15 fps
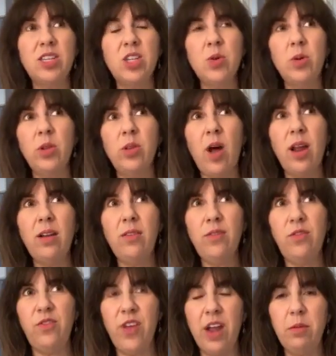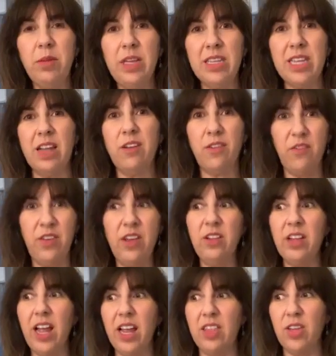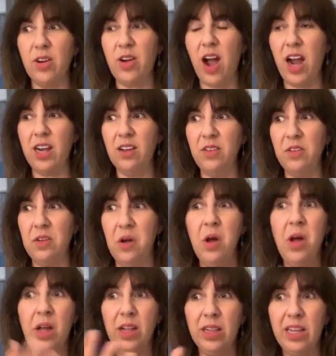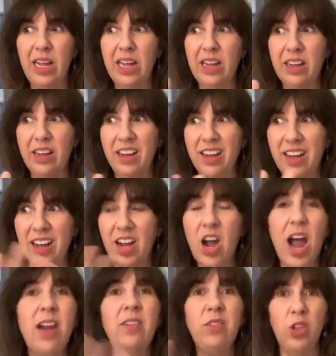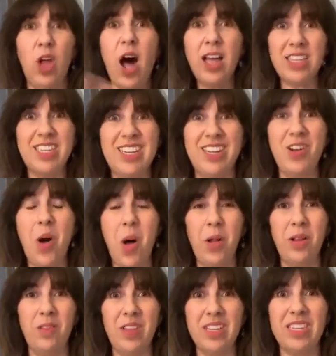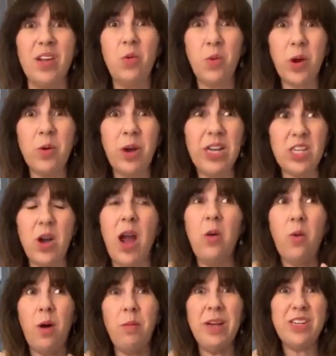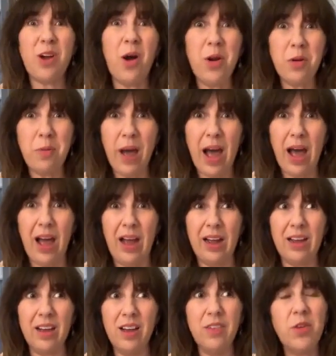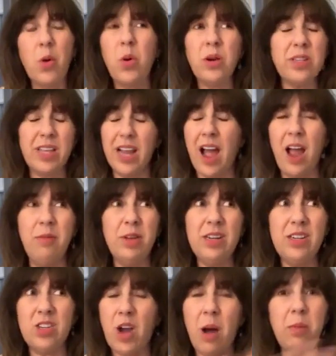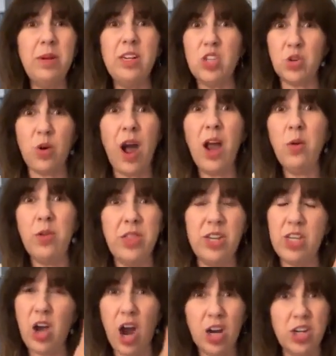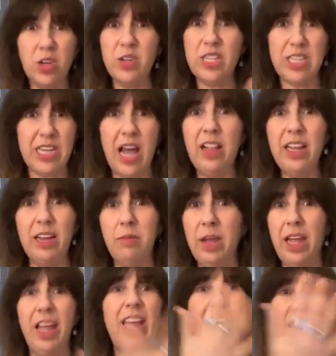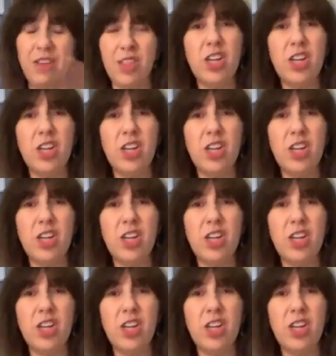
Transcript: And so a lot of families like feel like they're kind of like kind of lost in all of this. Like, what do I do? I want my daughter back. Of course, like I'm going to, I'm going to try what the doctor is telling me.